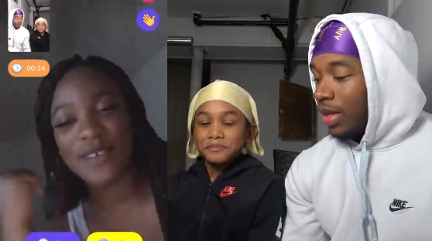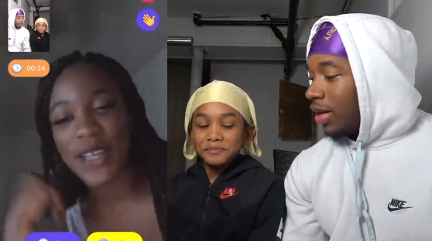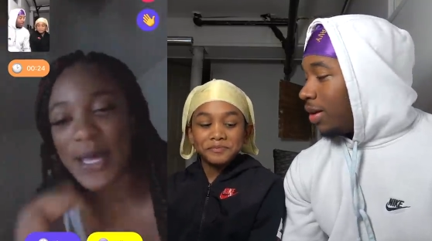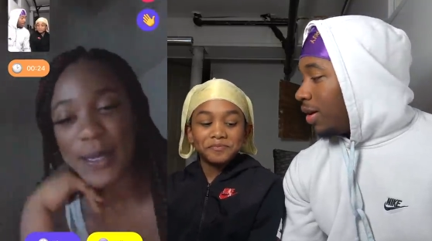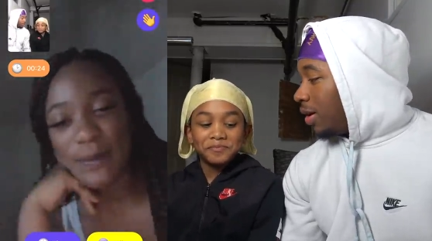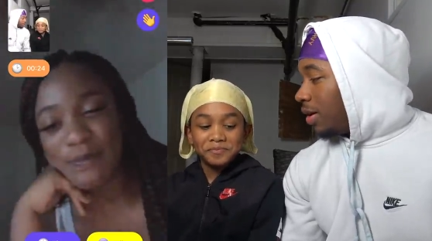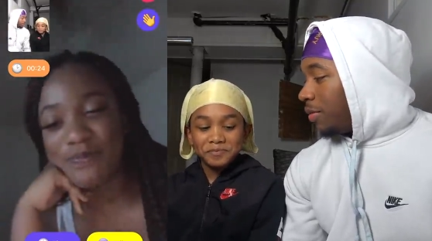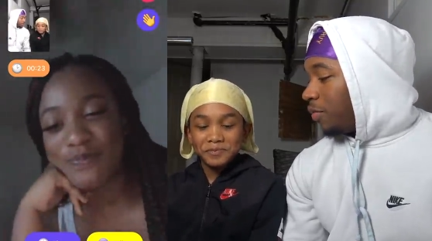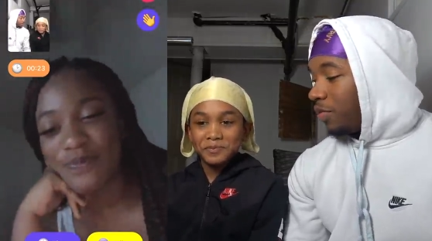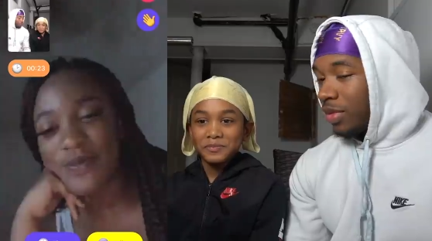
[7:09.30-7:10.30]
Speaker 1: Yeah.
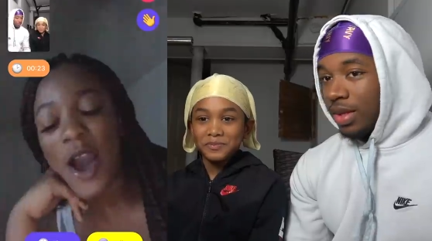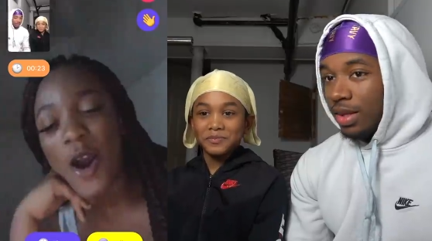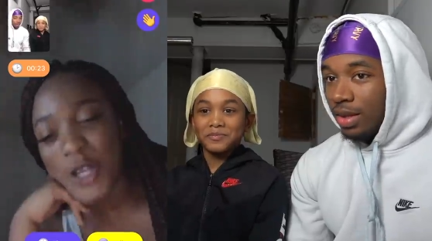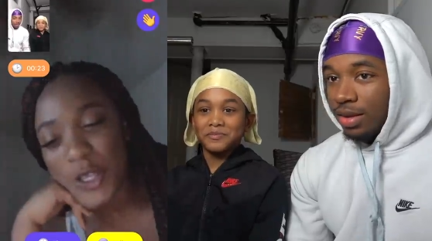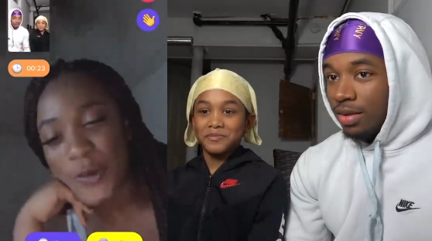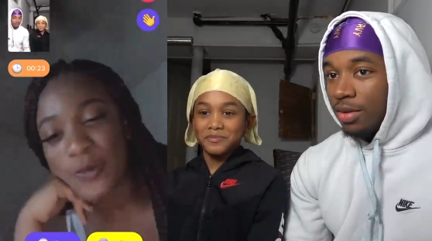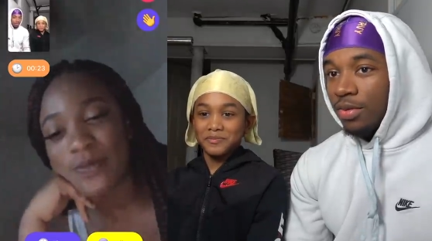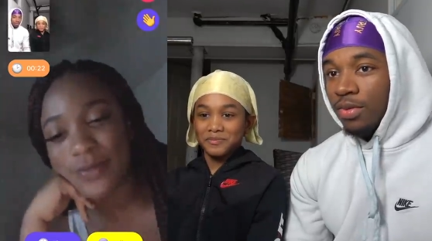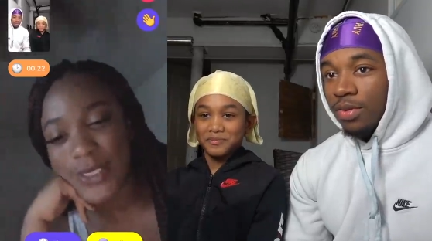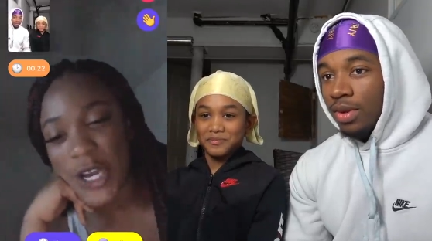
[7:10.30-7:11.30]
How old are you,
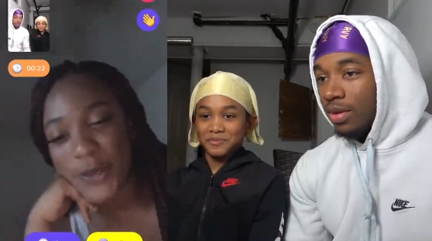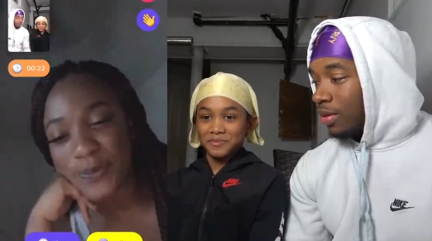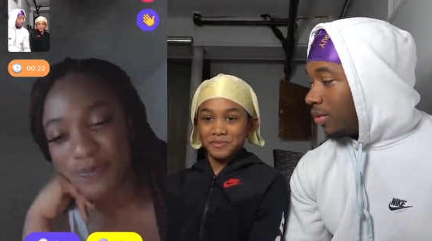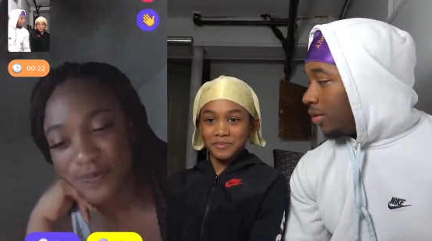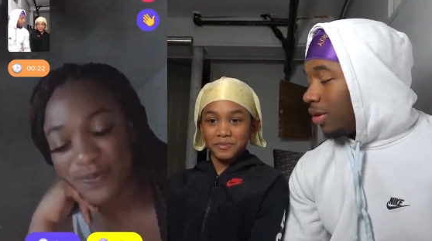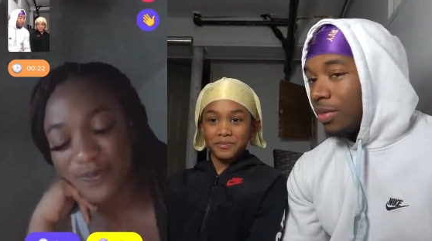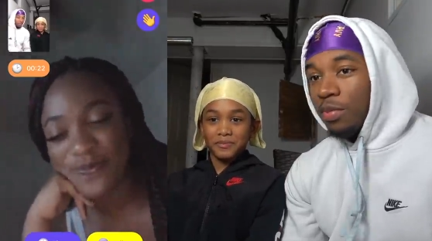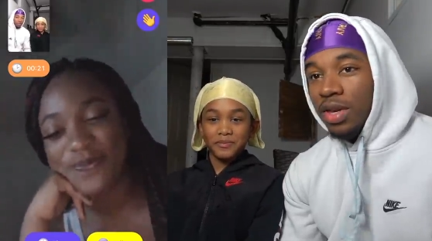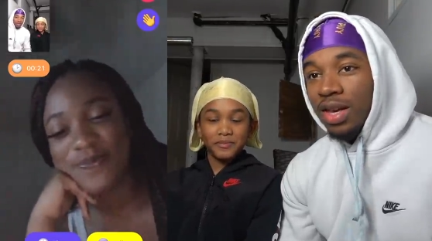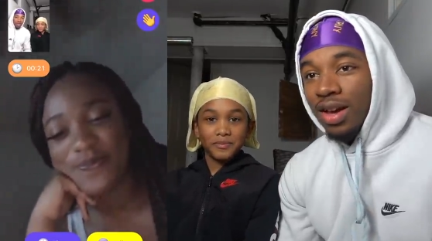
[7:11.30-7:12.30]
sir?
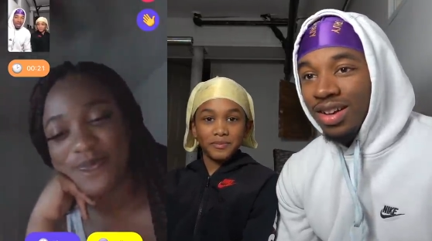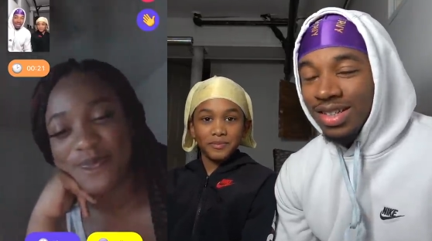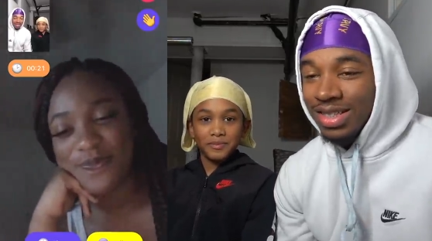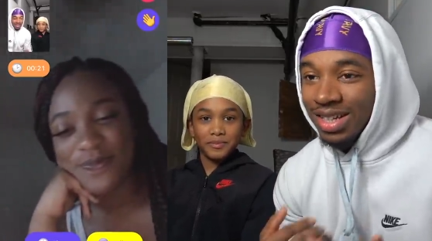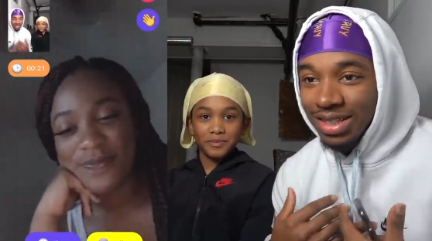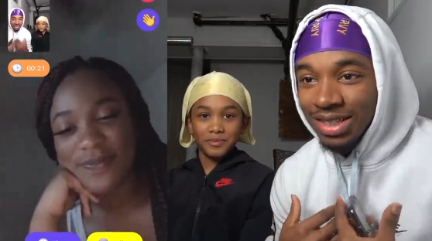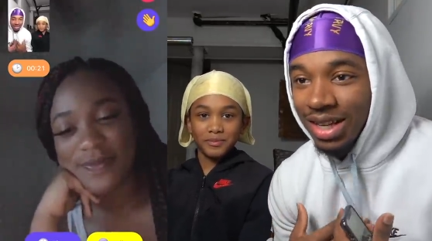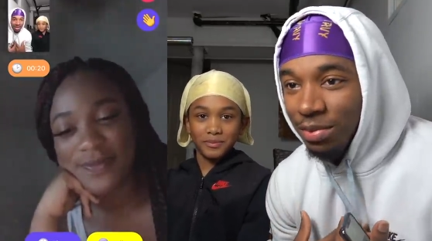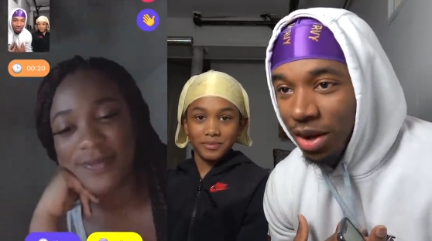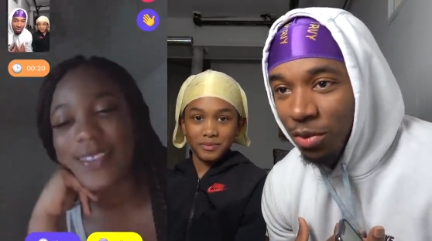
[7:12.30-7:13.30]
Speaker 2: Me? Oh, this ain't this
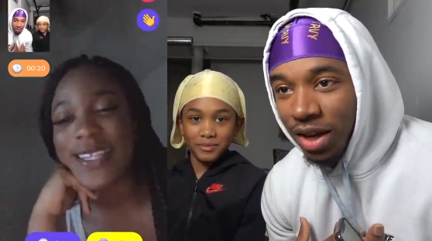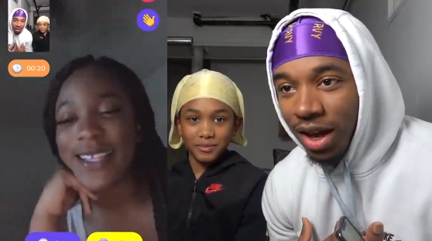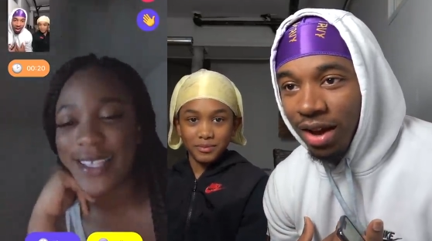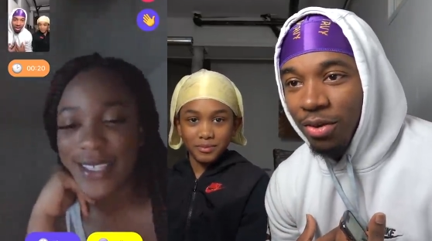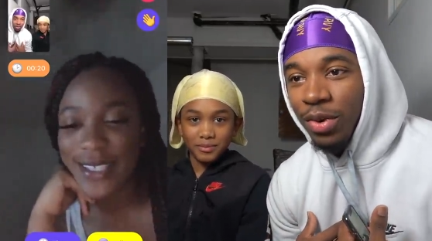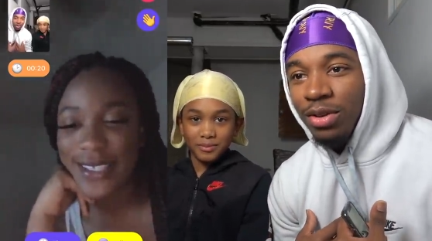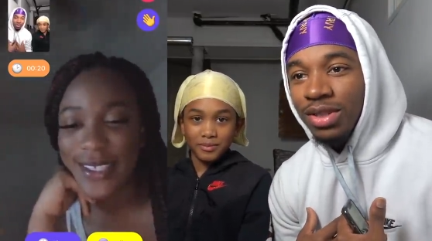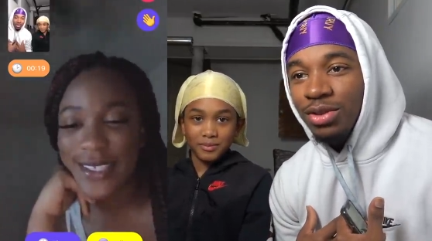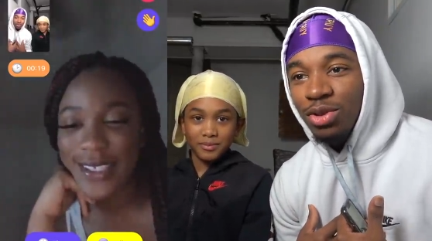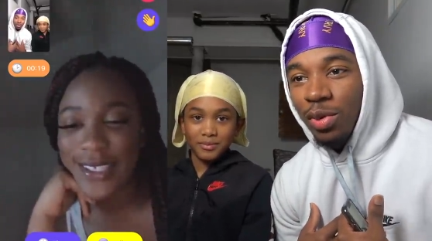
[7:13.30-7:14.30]
ain't about wait. How, wait, you
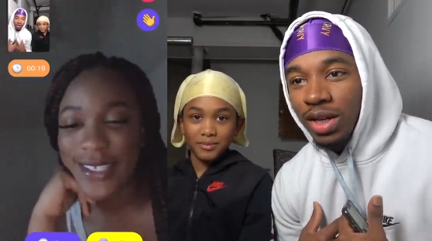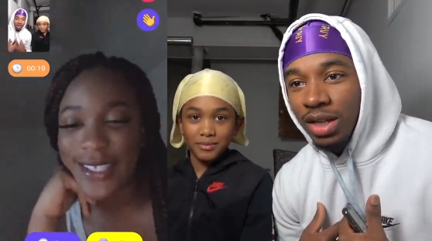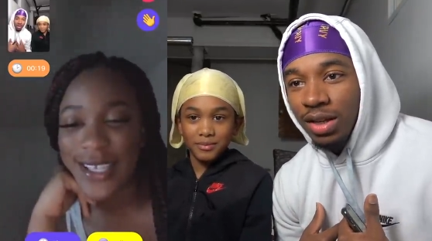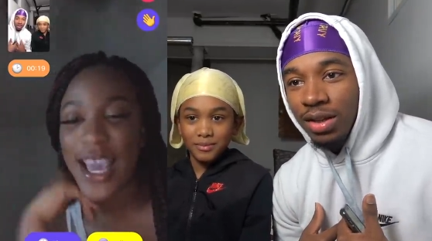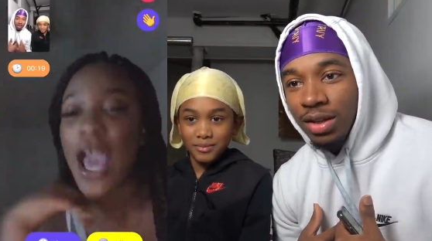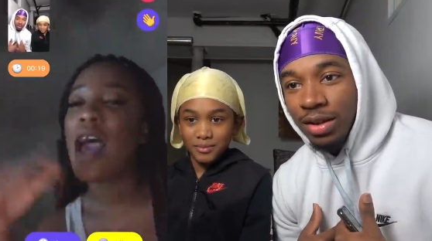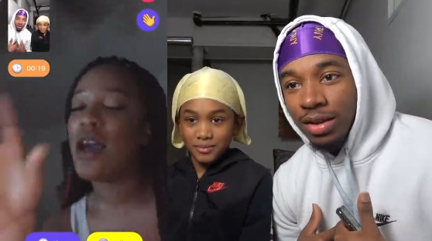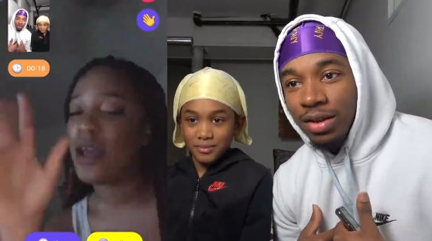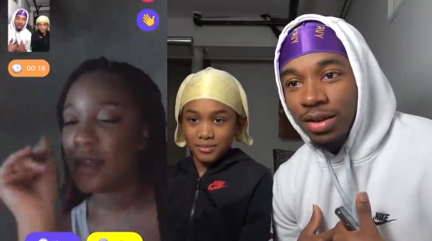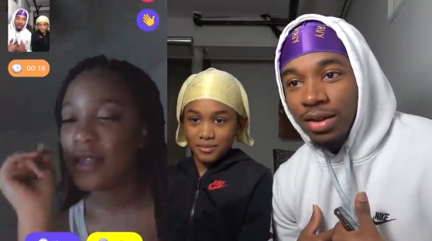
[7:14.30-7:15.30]
say you twenty?
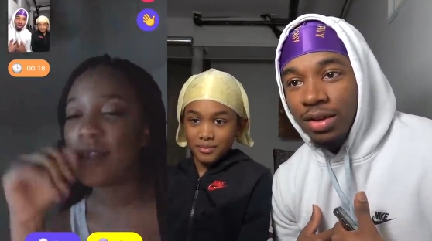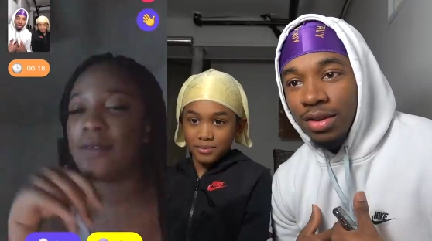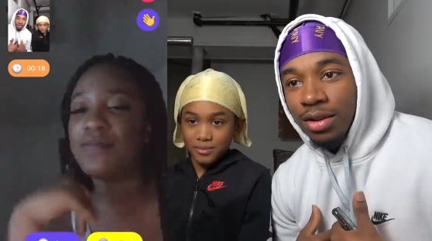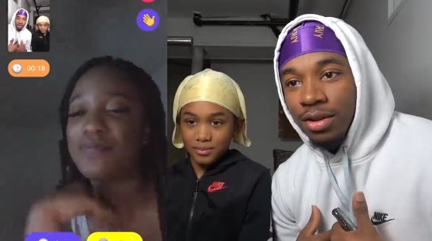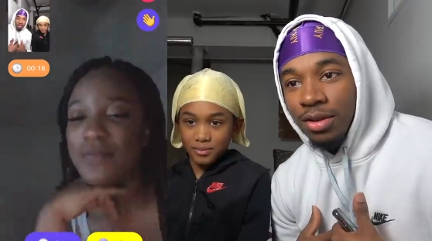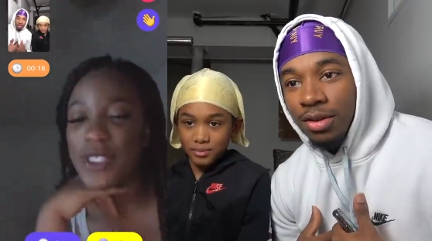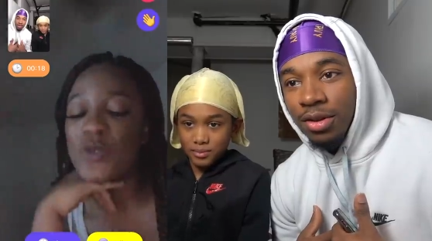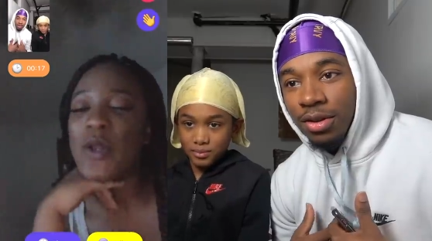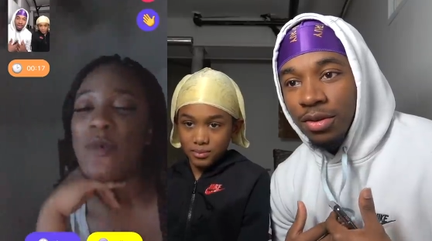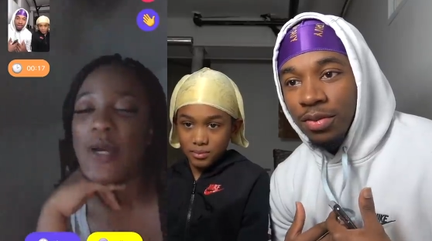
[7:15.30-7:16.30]

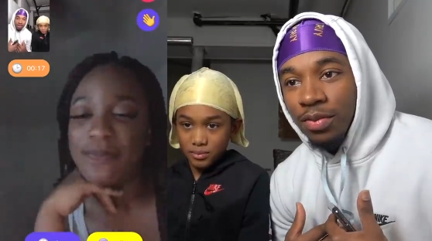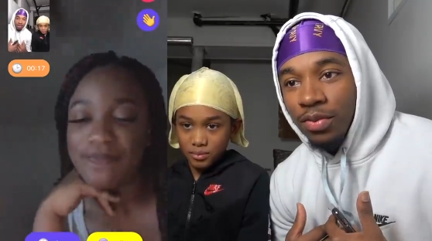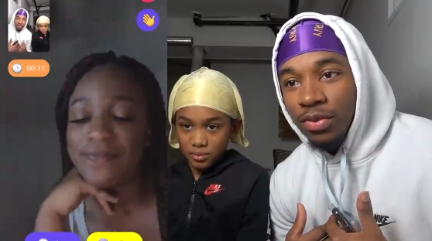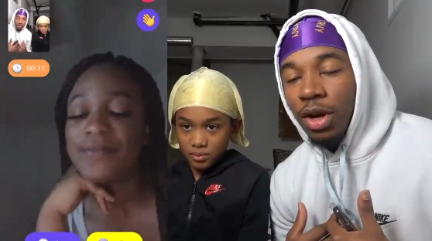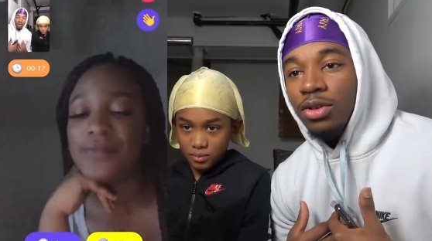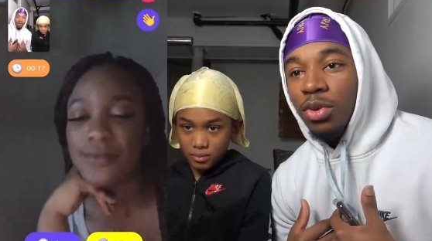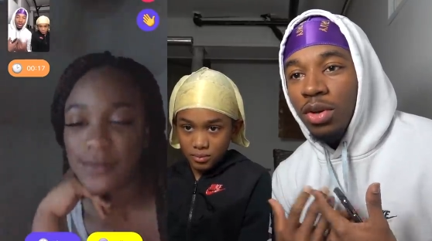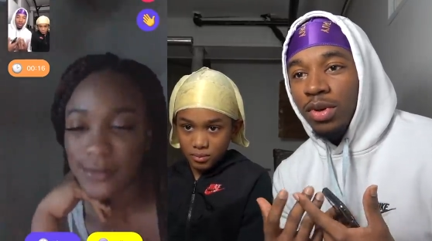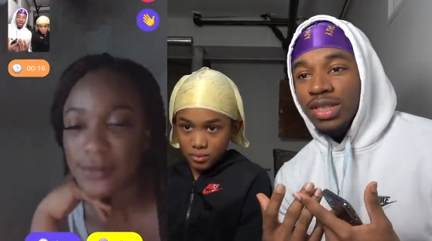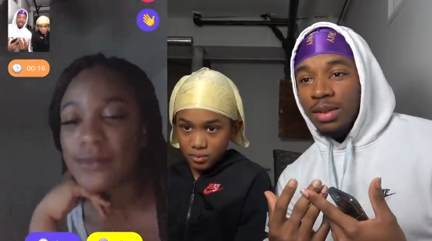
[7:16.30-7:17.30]
Twenty one. Oh,
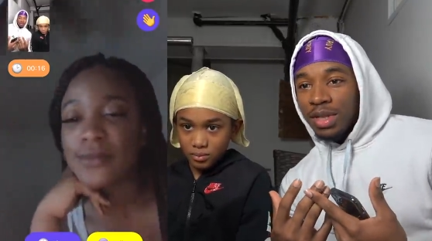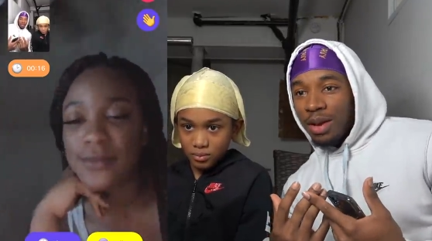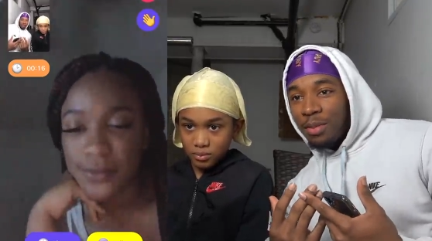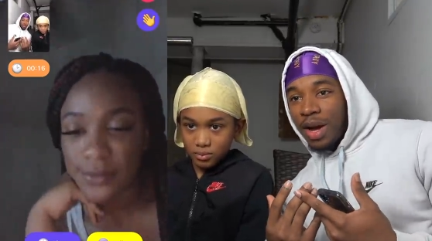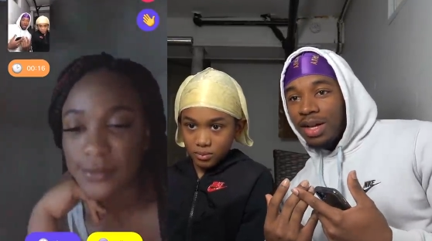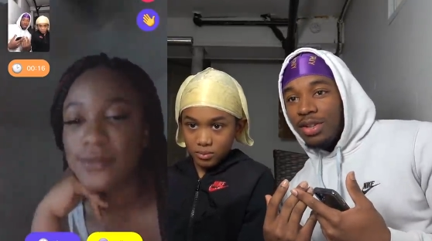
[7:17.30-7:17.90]
21. Step the camera back a